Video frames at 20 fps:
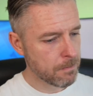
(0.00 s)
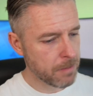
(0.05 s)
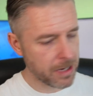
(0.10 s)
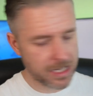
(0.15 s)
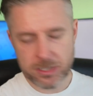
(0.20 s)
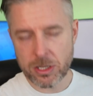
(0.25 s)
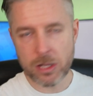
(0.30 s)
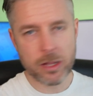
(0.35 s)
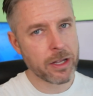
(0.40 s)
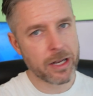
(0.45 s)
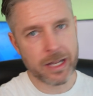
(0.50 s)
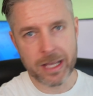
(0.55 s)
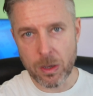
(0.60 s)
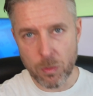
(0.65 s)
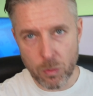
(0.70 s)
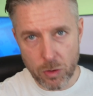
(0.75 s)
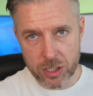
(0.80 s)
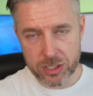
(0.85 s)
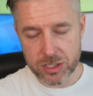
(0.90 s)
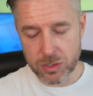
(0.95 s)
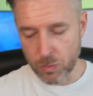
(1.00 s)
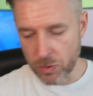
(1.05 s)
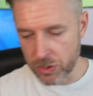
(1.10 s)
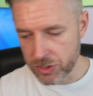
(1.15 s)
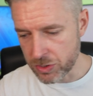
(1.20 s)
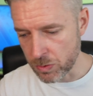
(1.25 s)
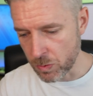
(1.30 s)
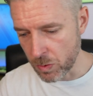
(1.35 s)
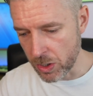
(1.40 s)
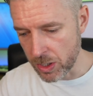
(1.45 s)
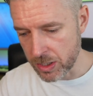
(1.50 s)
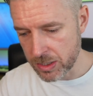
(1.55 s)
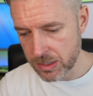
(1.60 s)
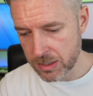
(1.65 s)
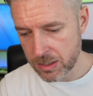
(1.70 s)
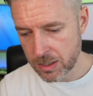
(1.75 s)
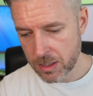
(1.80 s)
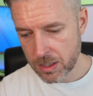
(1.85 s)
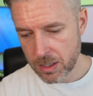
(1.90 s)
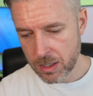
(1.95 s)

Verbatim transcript: but it's only going to get worse and worse and worse,